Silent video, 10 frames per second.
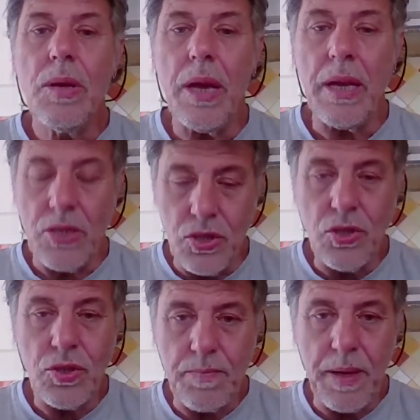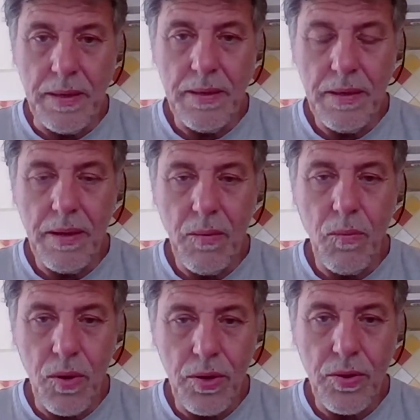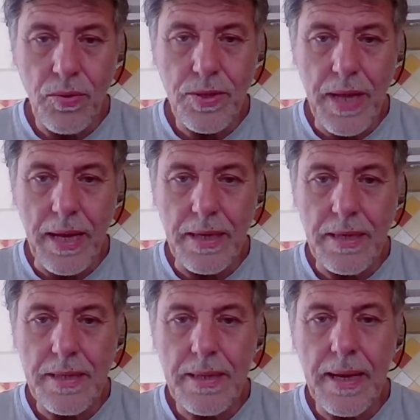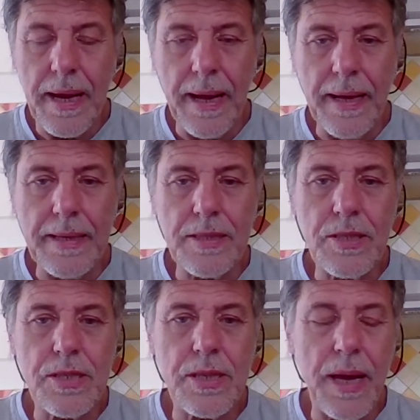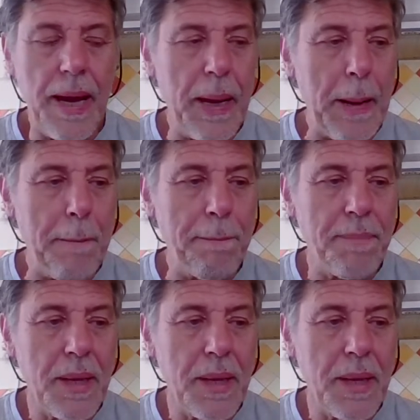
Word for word: It's just been one of those days and um,